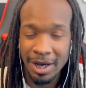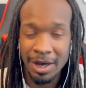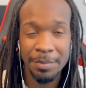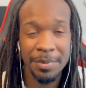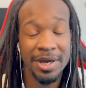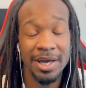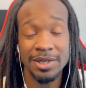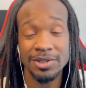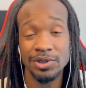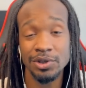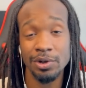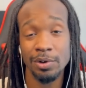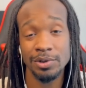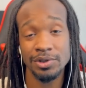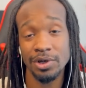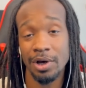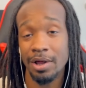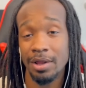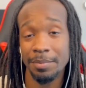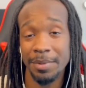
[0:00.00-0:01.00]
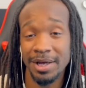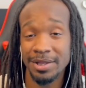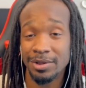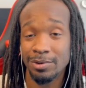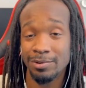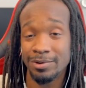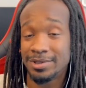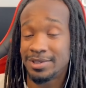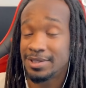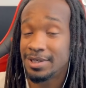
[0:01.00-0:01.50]
because, you know, it's all about the
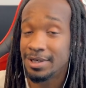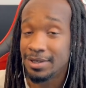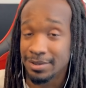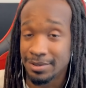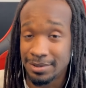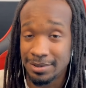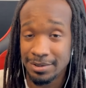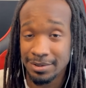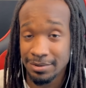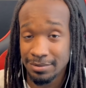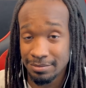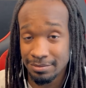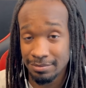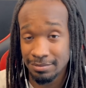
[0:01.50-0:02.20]
receipts.